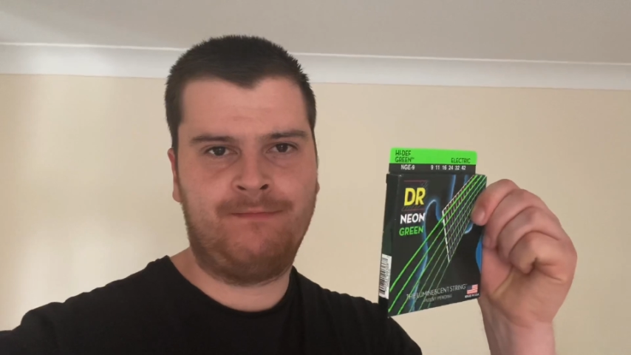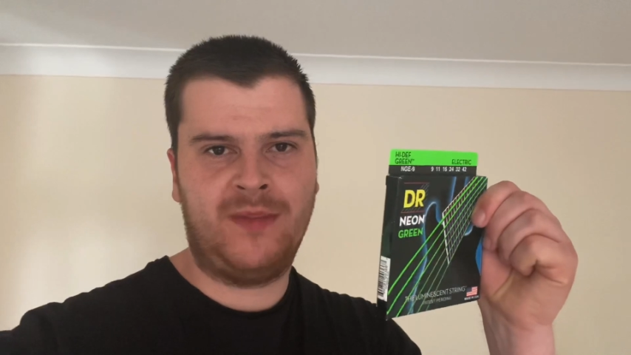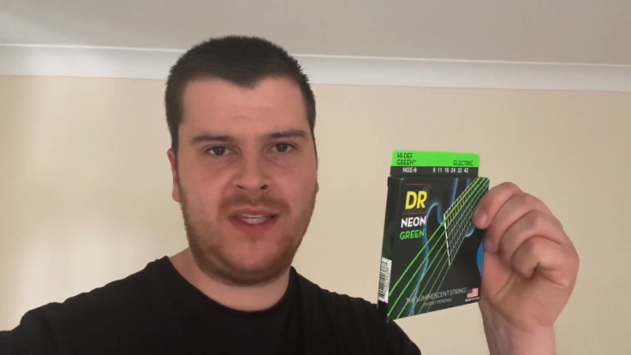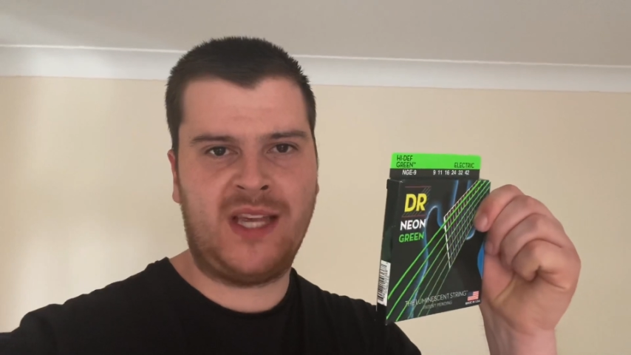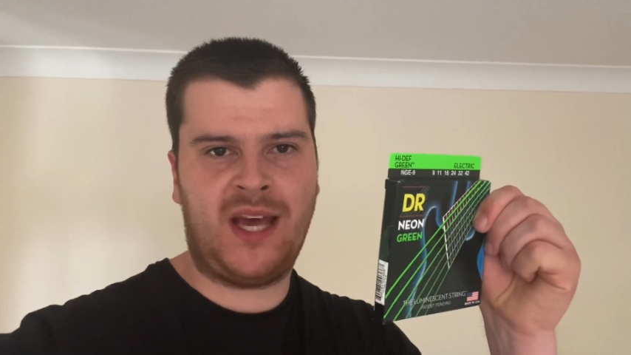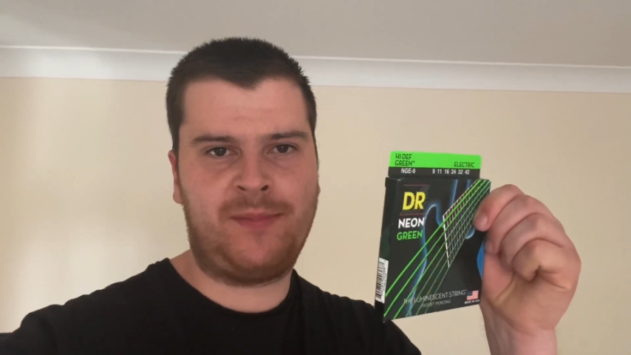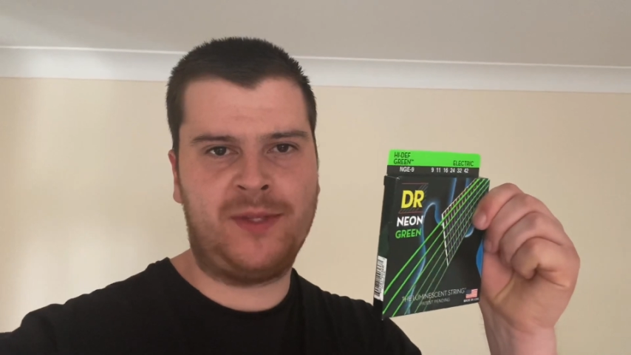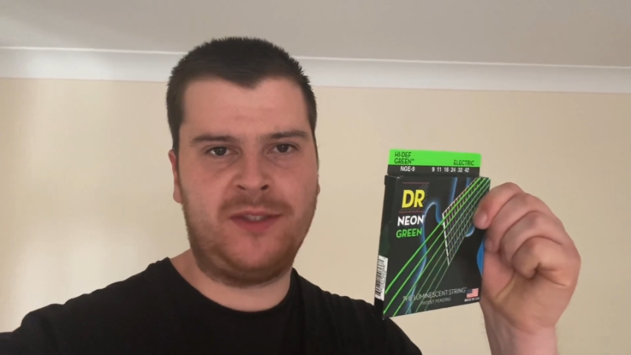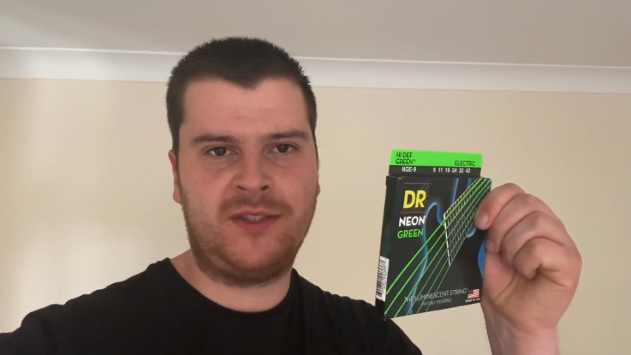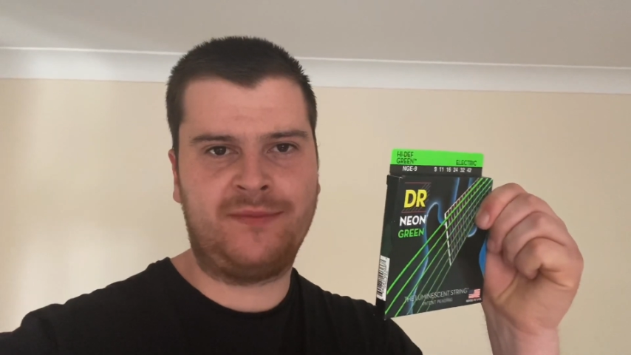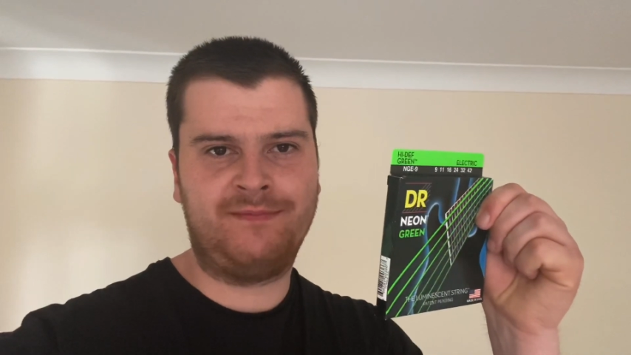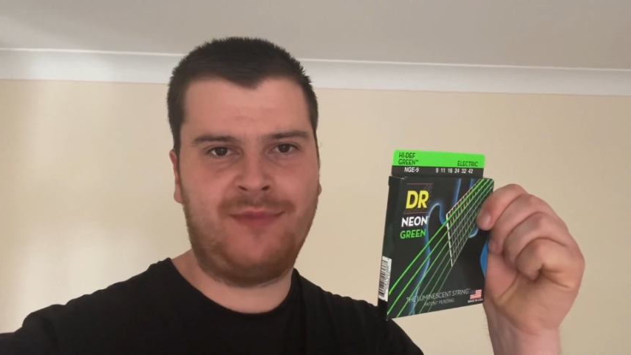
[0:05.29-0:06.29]
This
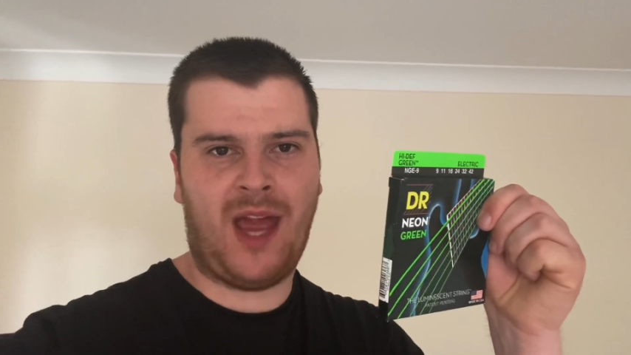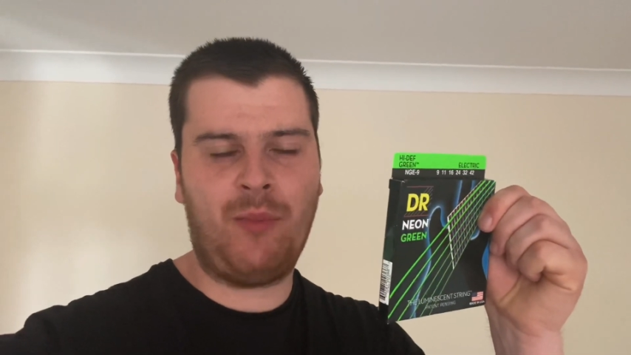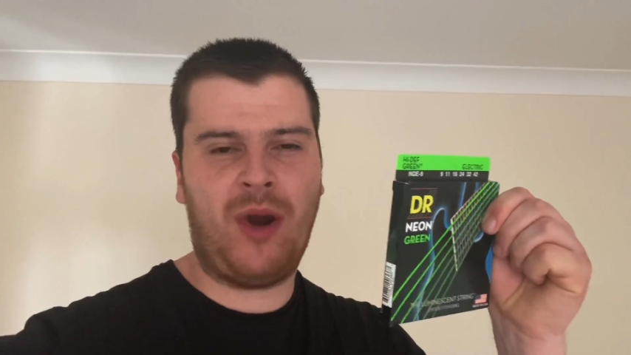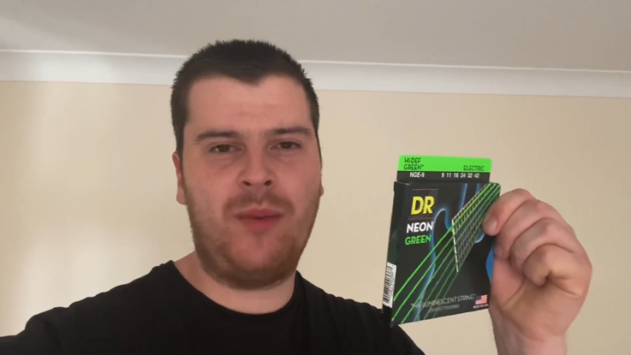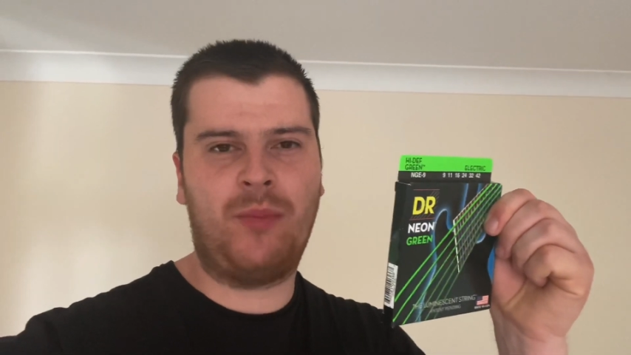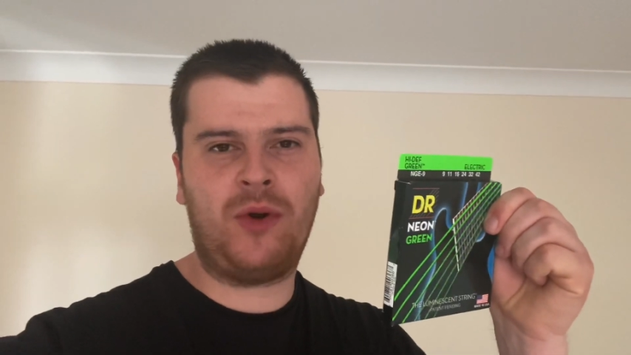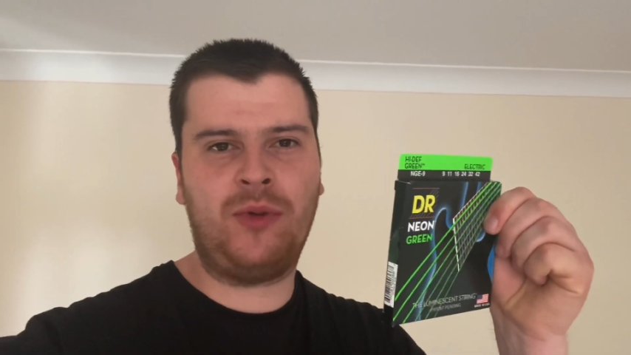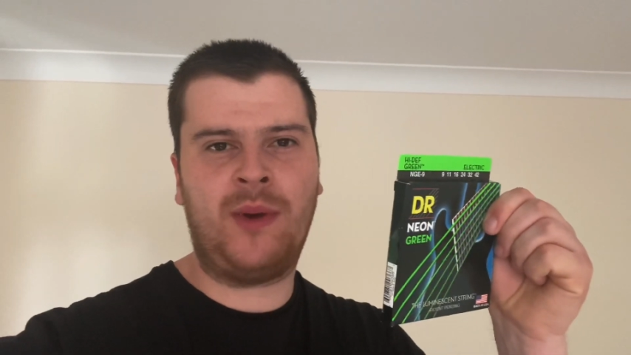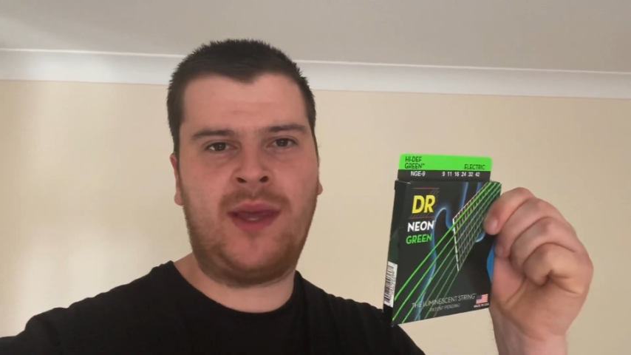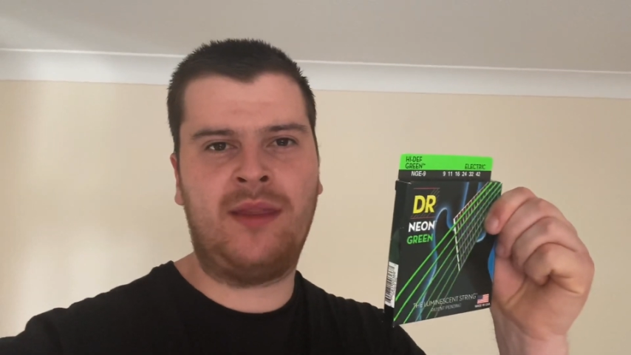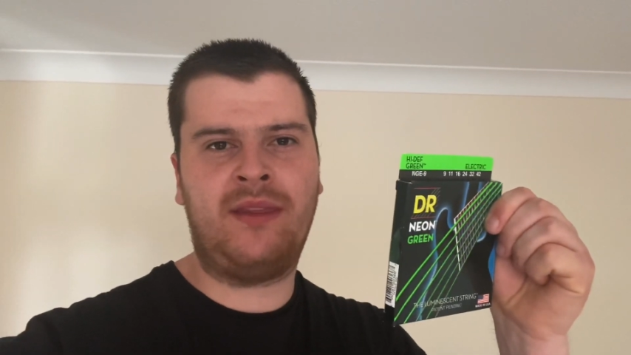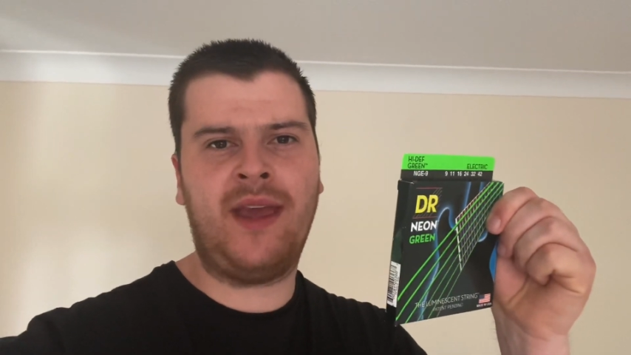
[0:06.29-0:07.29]
happens. I'm Ryan
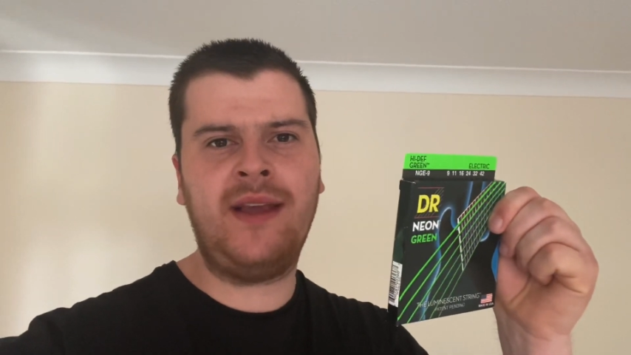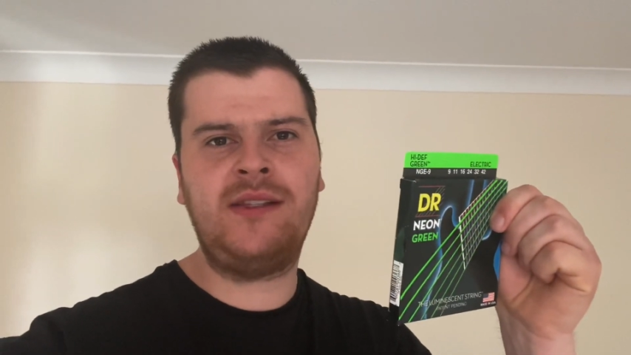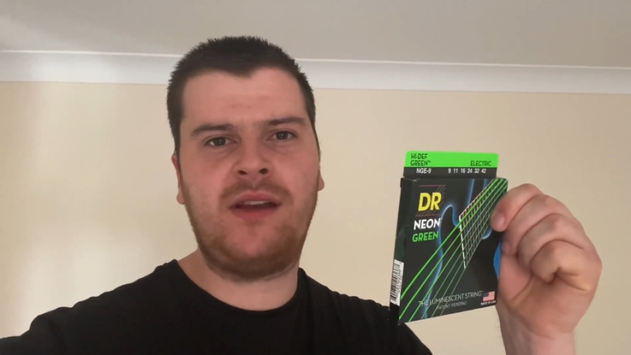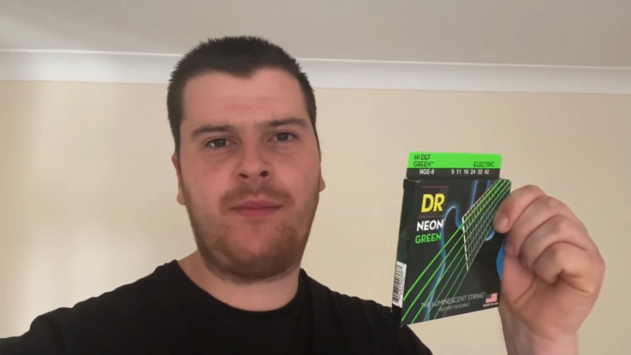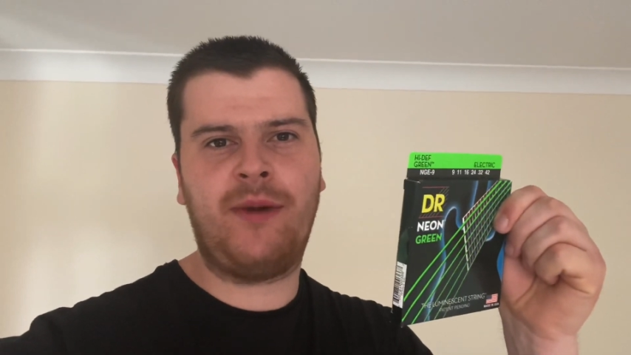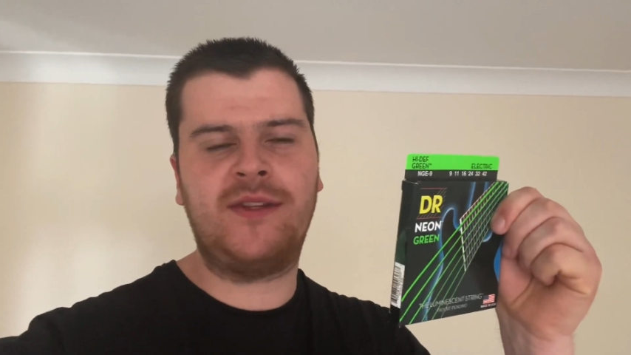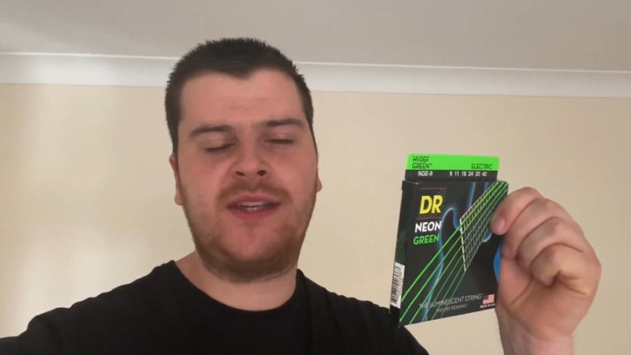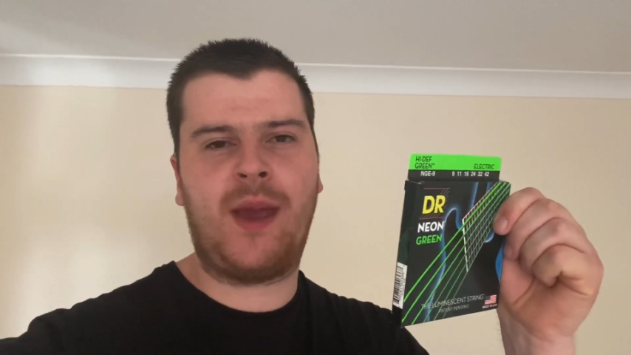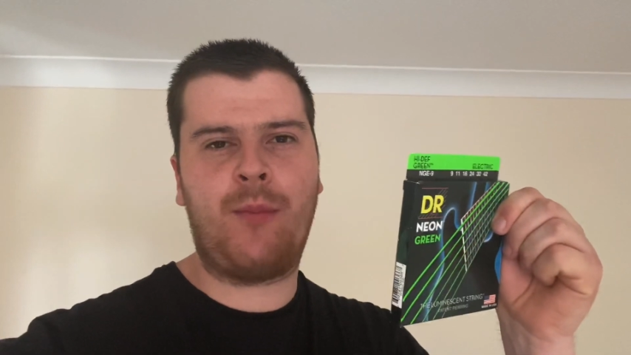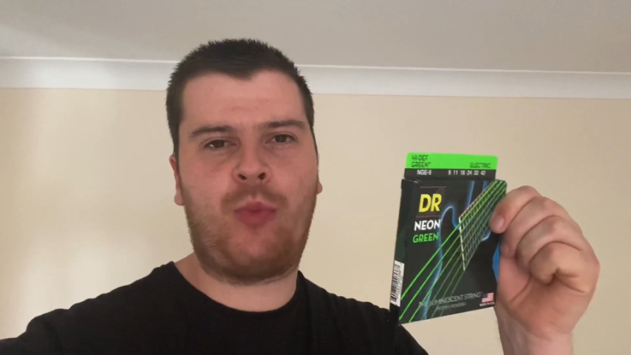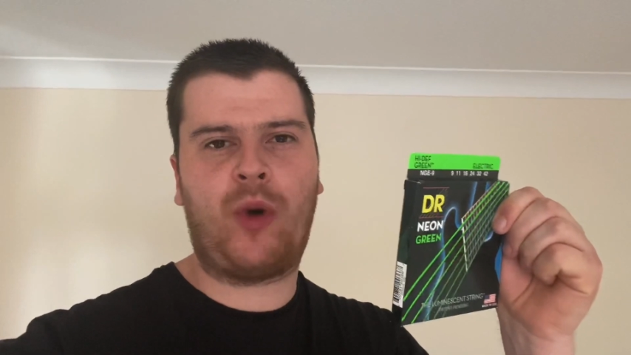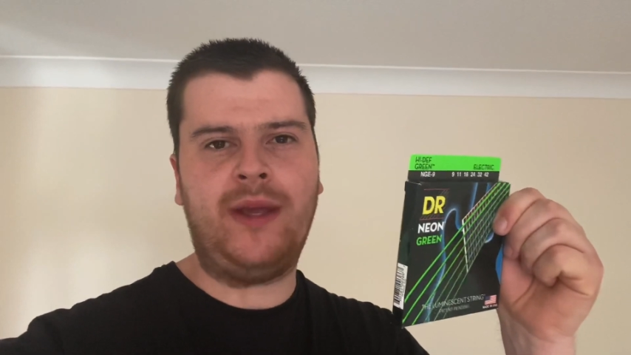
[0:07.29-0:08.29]
Borthwick and things are about to
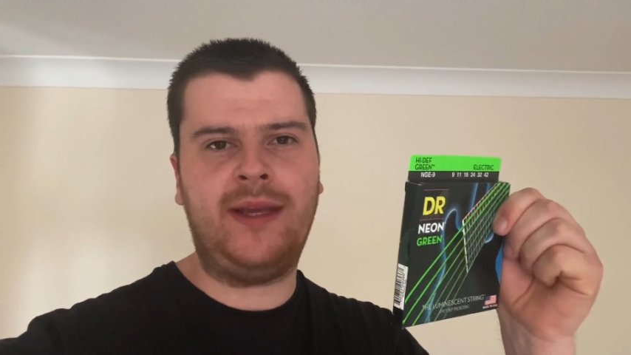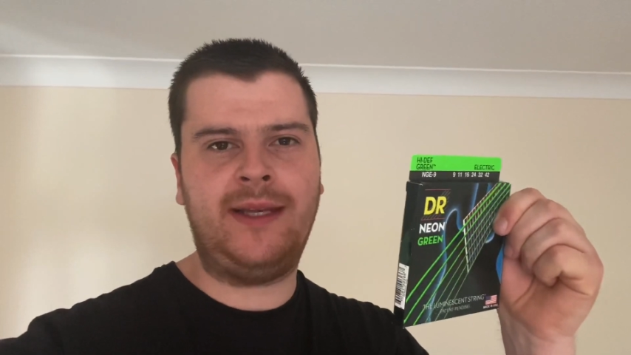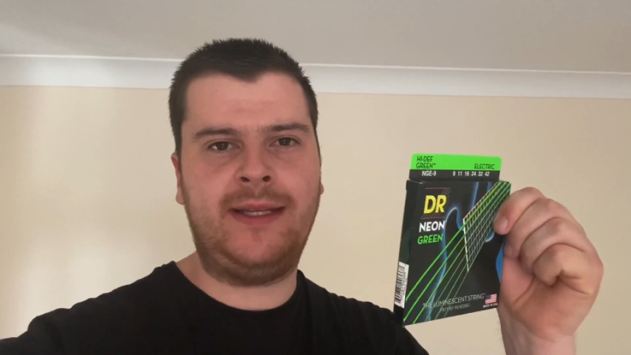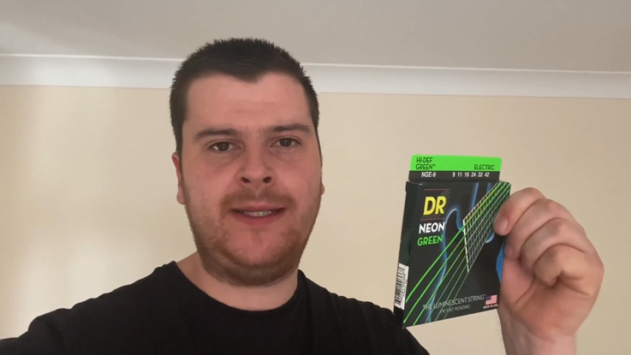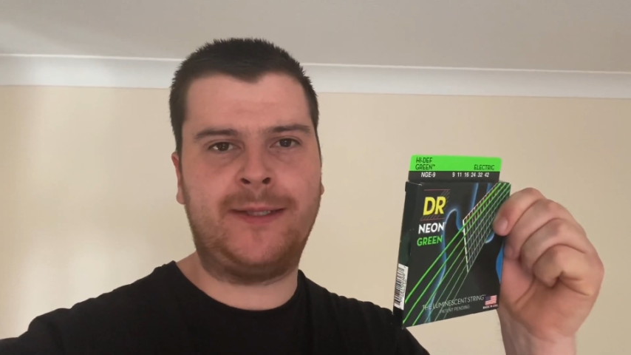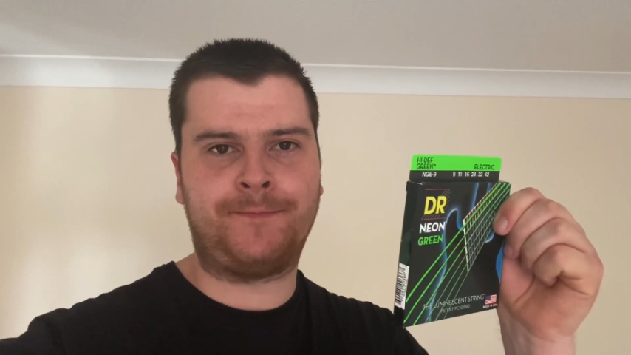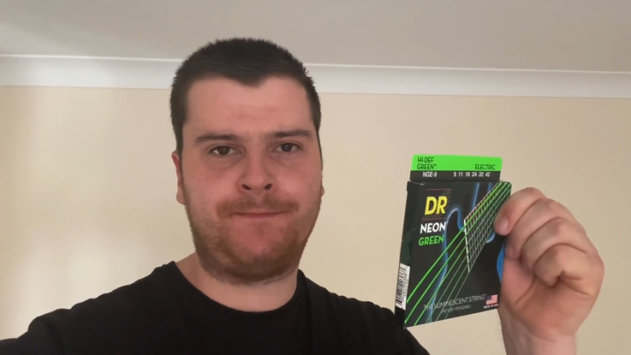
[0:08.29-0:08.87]
get bright in here.